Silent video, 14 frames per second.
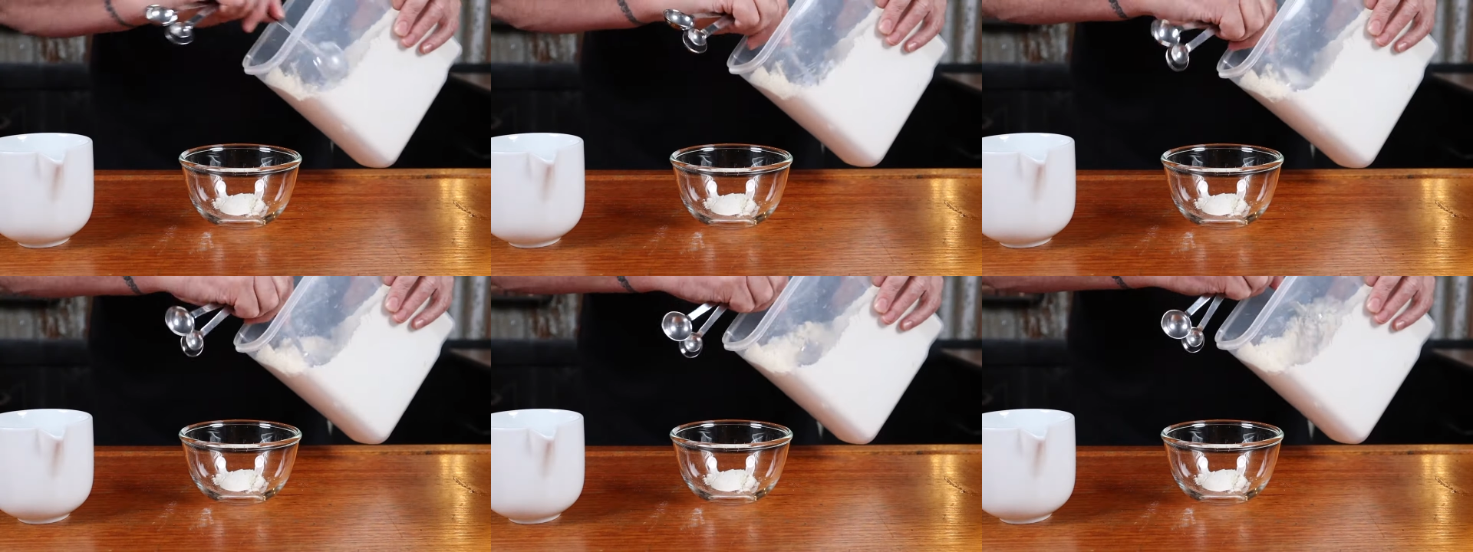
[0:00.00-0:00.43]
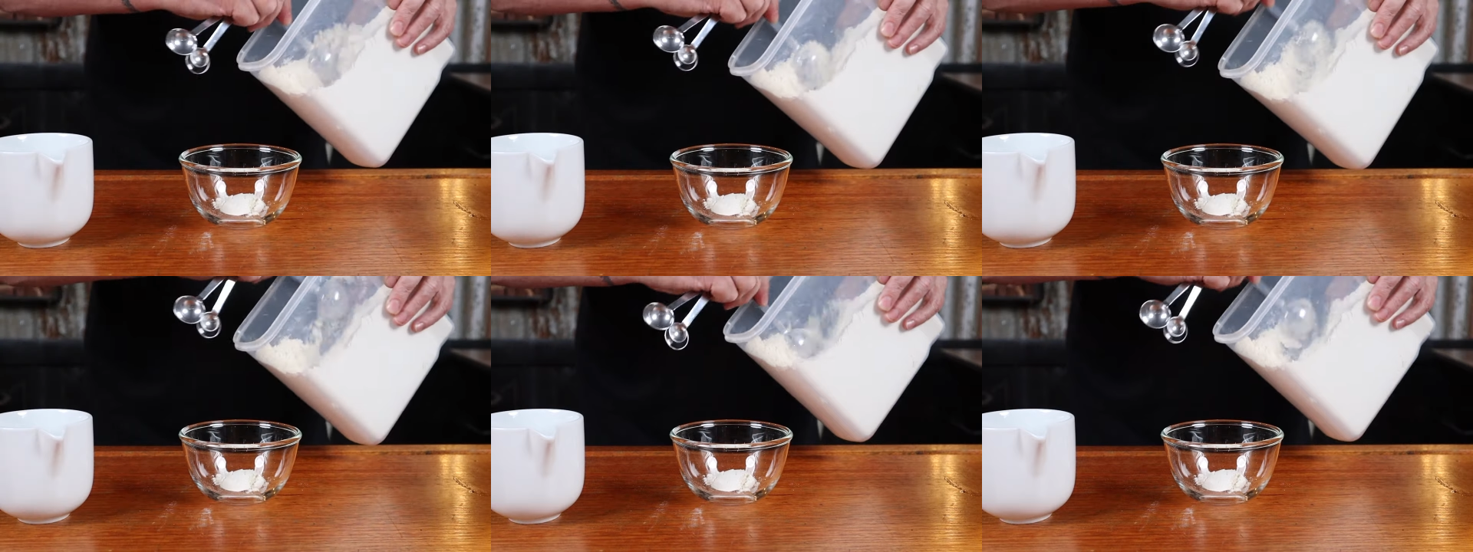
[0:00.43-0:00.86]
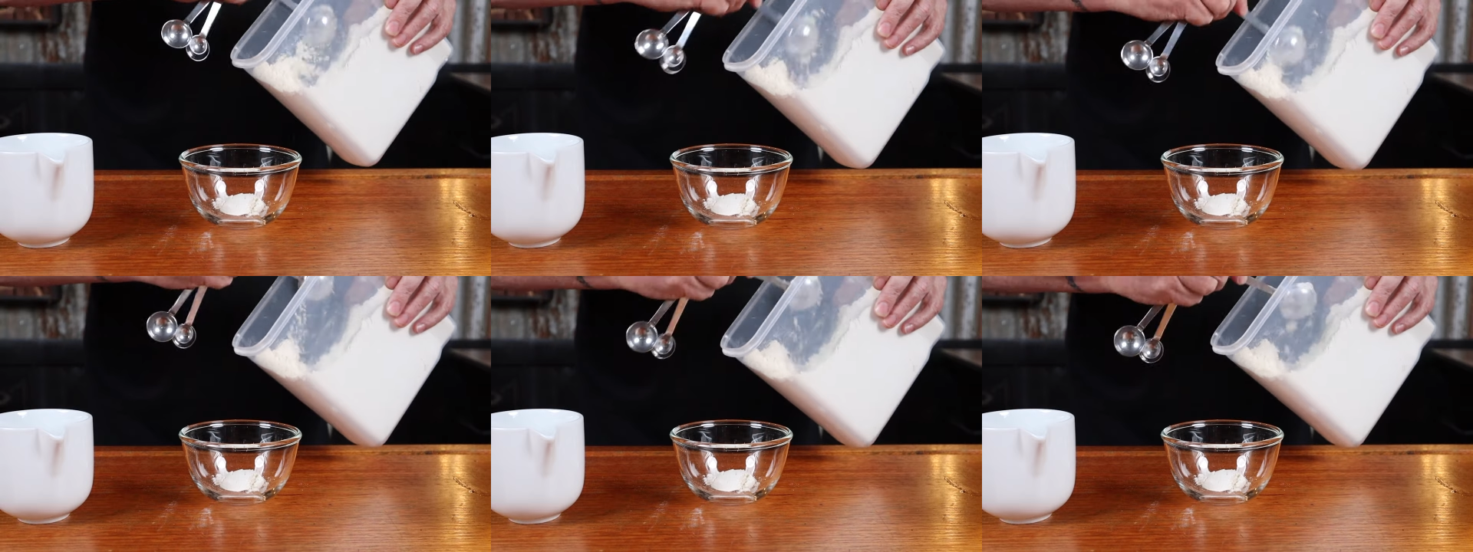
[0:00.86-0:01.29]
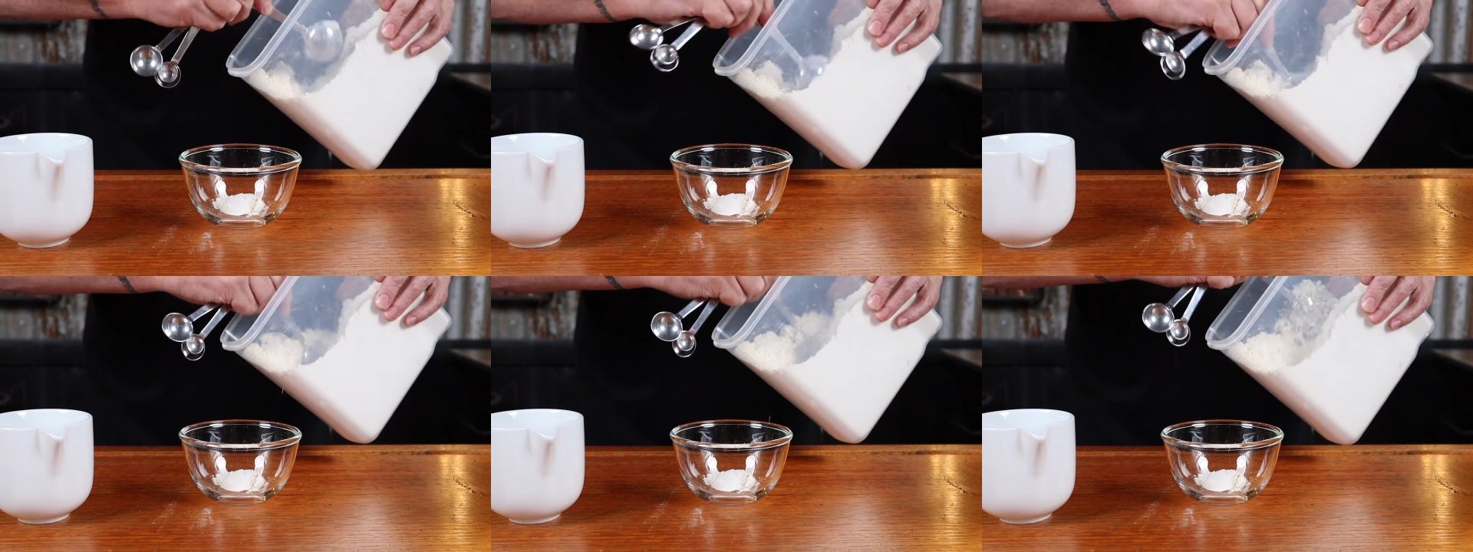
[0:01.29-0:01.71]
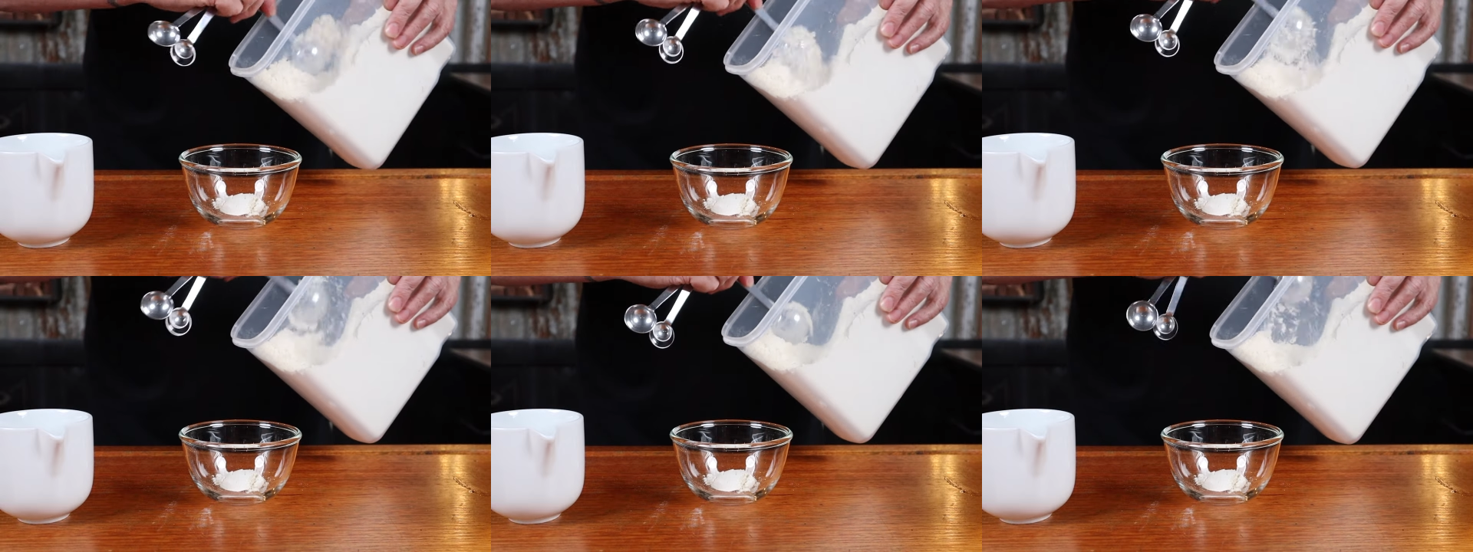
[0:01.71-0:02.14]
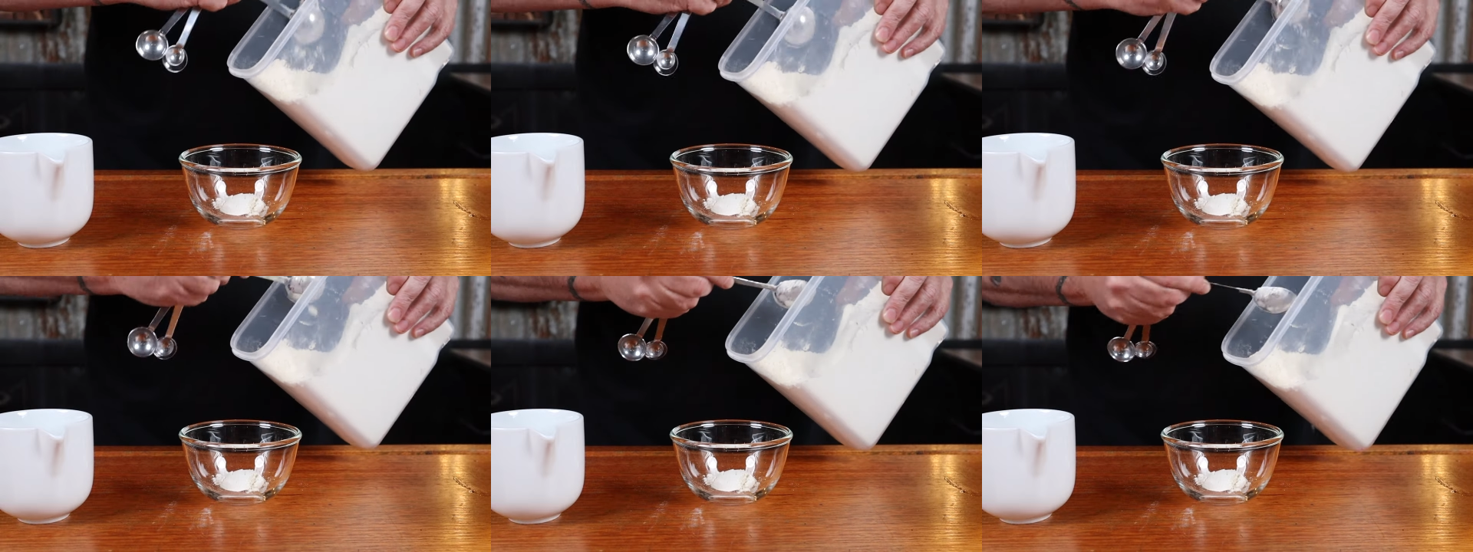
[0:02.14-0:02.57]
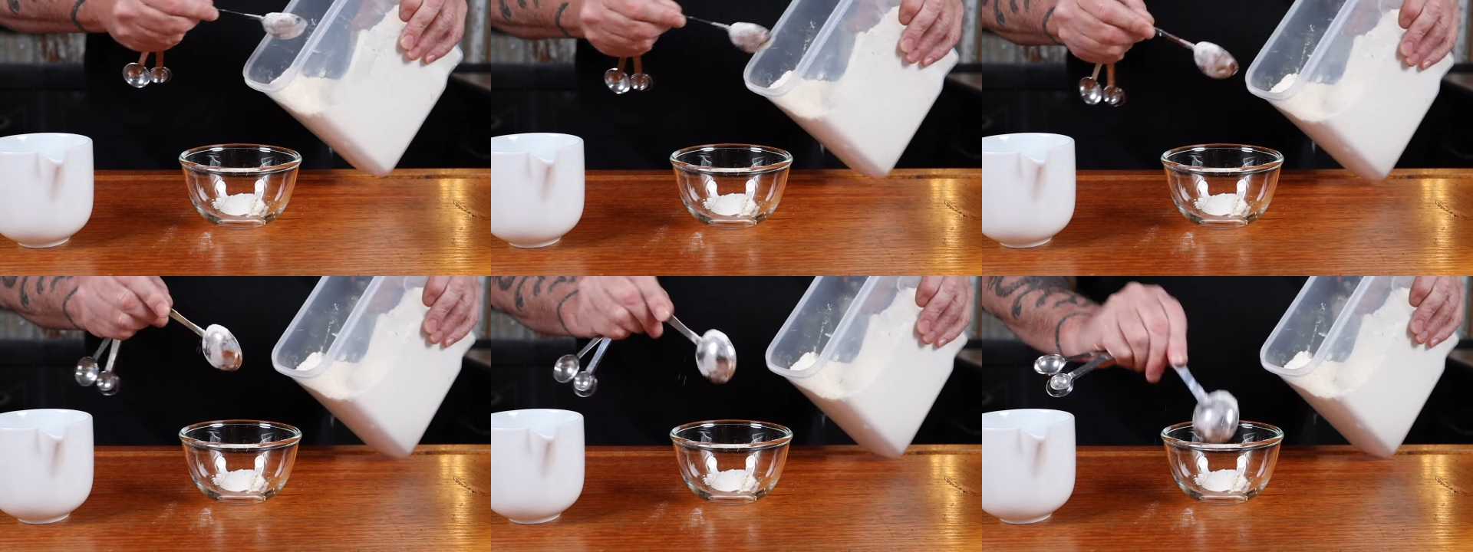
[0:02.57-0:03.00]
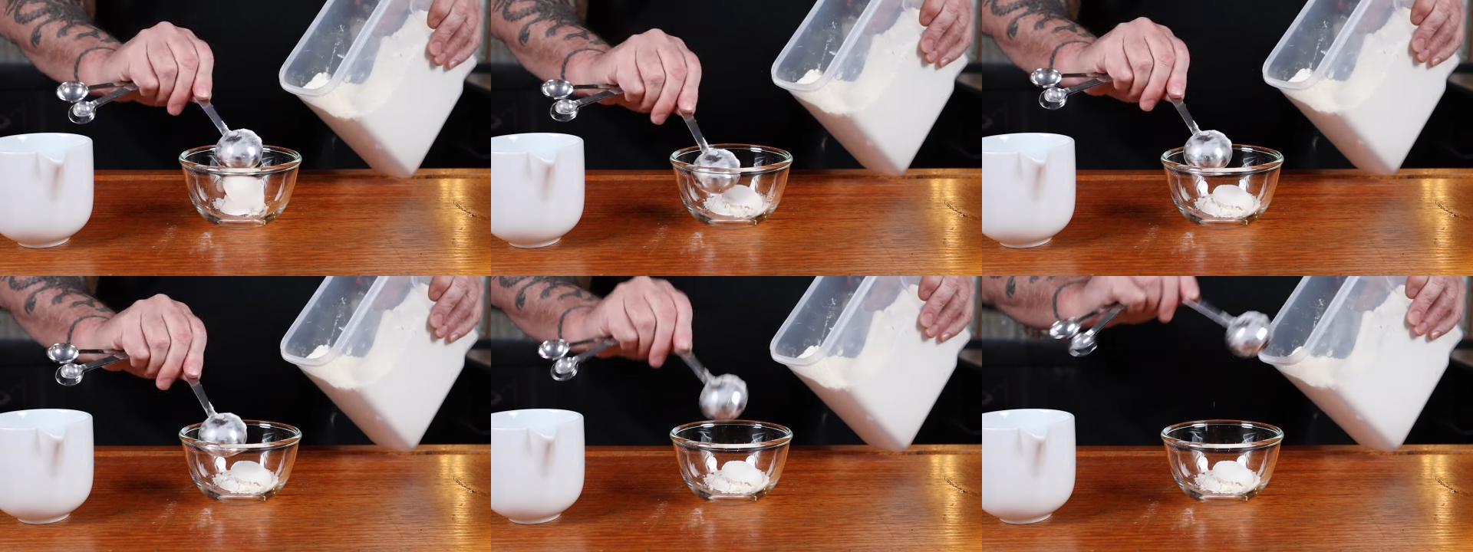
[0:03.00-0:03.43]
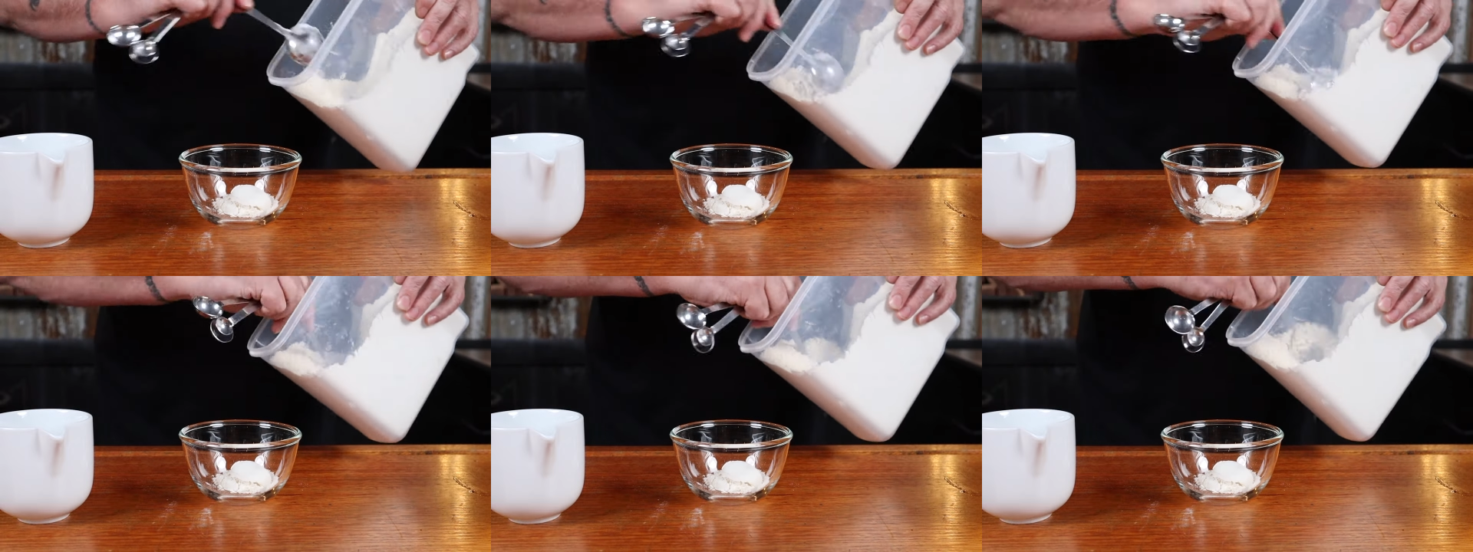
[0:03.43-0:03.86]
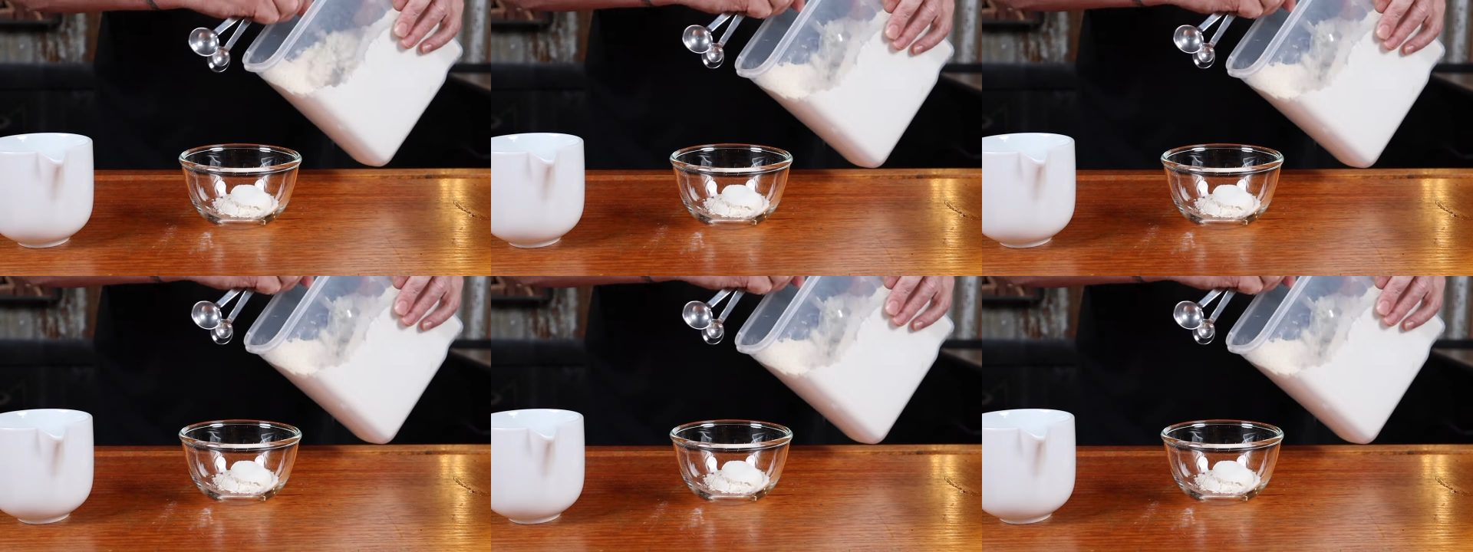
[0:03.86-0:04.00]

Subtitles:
[unreadable: no face in view]